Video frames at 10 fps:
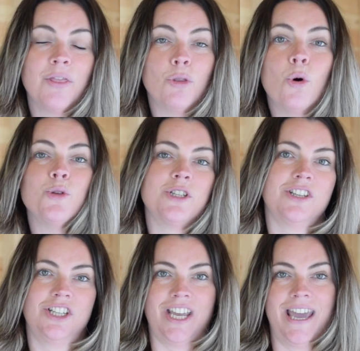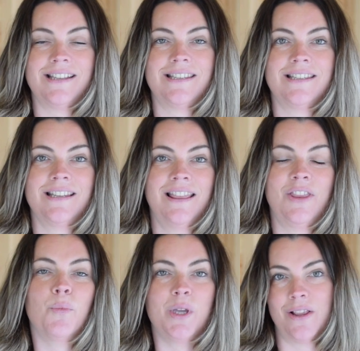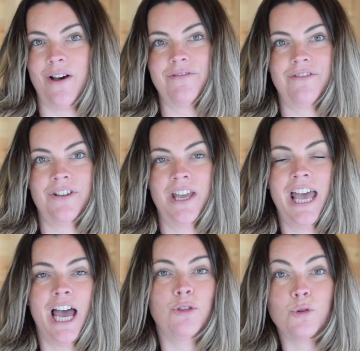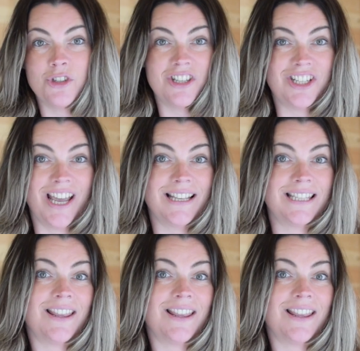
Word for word: Those are the sheds that we love, and those are the sheds